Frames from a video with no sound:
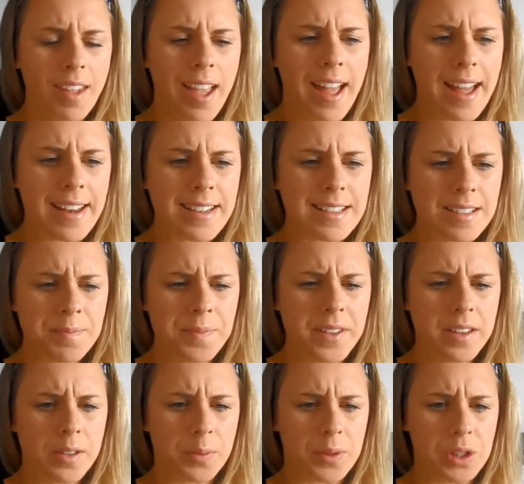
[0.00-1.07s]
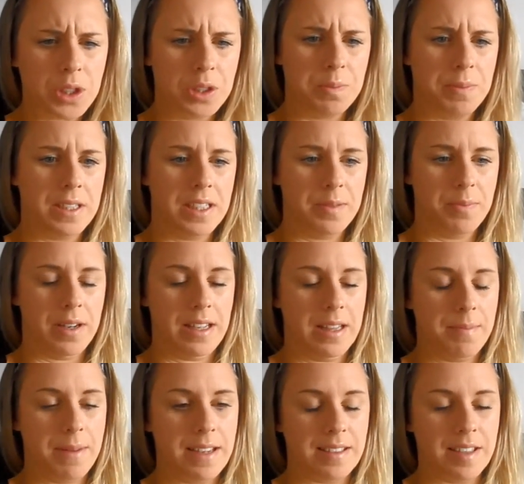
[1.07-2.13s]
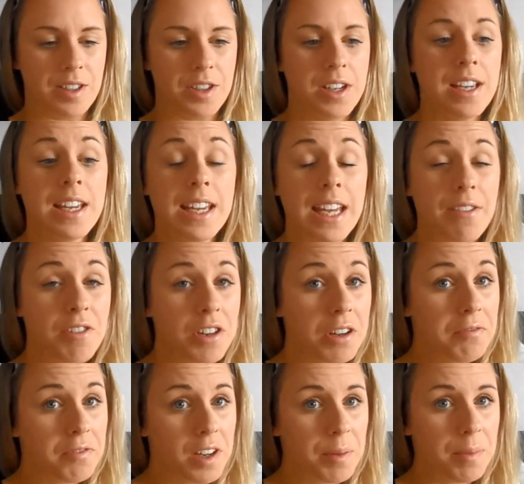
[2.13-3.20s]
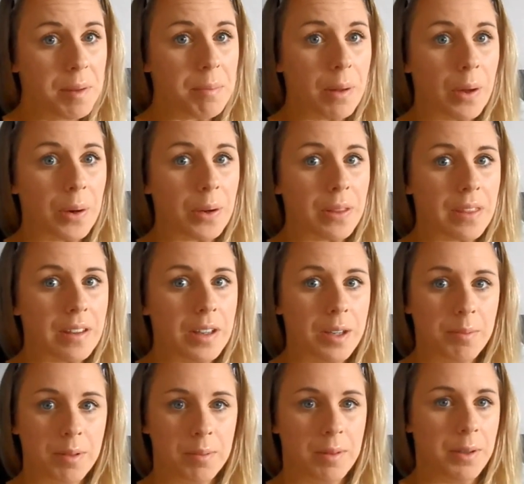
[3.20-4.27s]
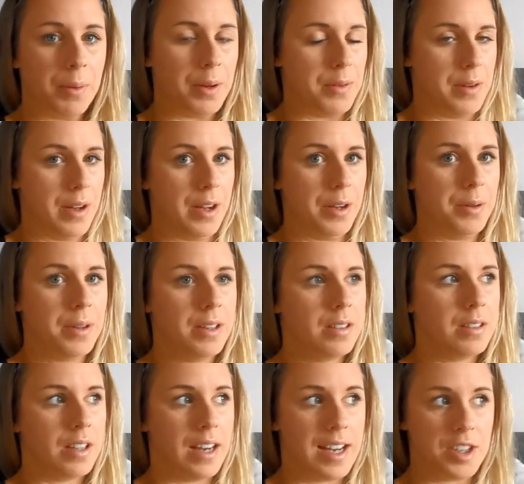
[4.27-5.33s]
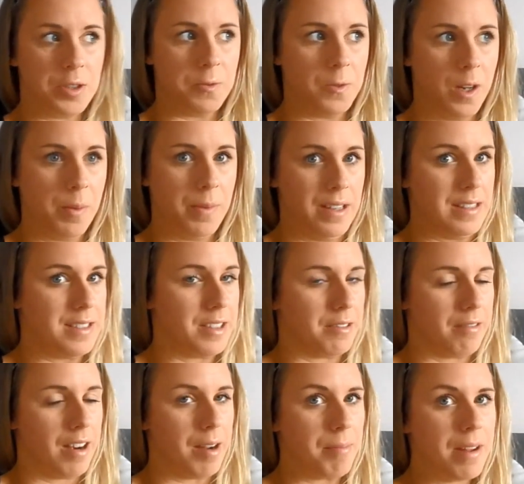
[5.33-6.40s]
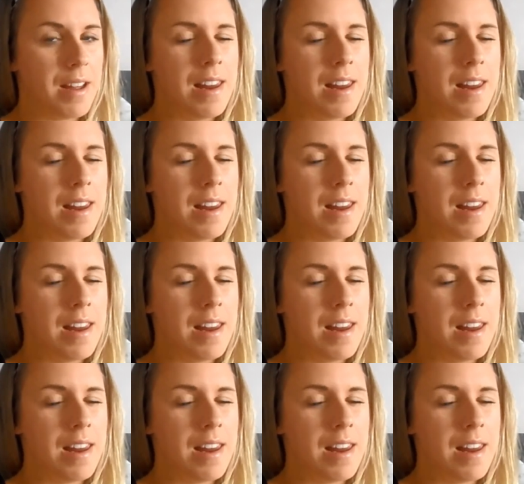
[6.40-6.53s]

And it's something that we should be spreading the message. If you don't follow my blog, then you probably won't know, unless you follow my Instagram.